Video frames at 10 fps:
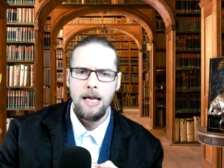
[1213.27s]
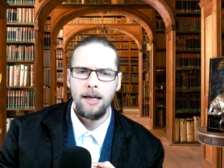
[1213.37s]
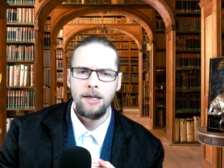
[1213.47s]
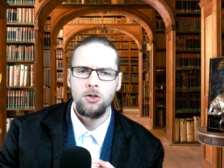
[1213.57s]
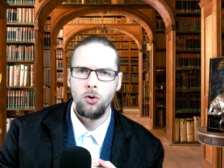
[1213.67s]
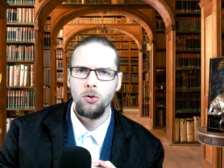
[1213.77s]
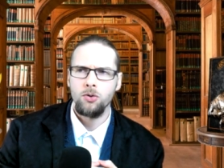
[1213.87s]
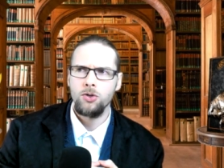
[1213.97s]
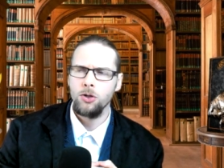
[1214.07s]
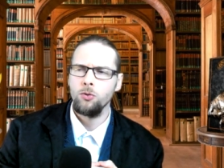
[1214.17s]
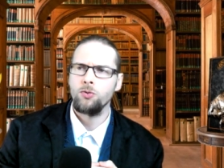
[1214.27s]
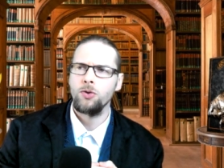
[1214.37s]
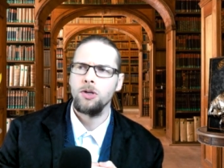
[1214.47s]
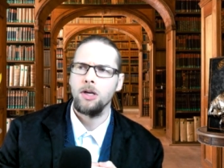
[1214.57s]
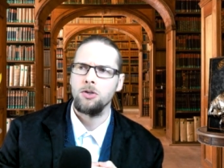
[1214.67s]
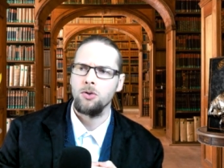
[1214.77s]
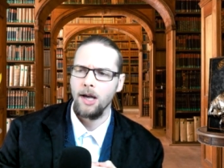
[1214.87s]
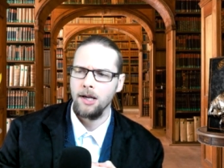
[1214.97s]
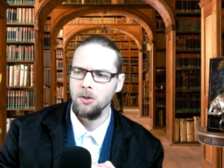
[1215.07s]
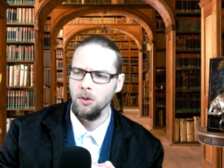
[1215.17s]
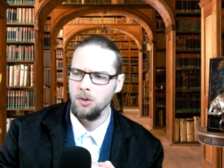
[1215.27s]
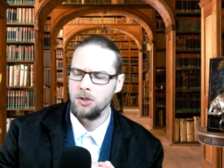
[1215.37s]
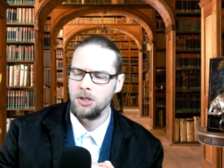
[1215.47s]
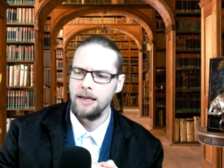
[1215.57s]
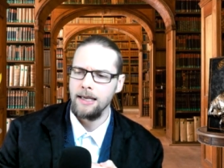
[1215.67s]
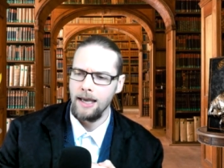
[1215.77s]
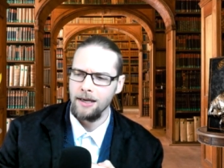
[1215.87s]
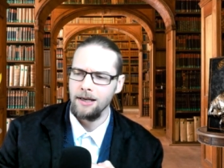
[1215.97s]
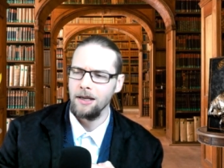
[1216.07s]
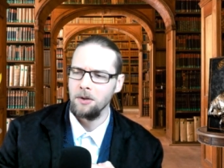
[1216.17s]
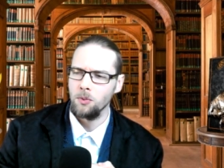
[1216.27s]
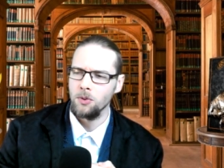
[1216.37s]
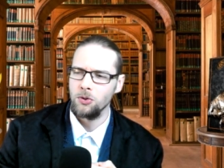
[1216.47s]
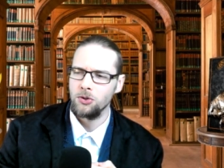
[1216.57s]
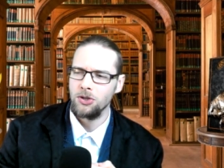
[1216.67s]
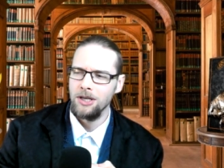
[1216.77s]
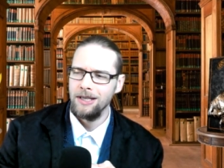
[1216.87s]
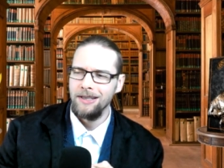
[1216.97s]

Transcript: and I taught children, I taught adults. Again, it was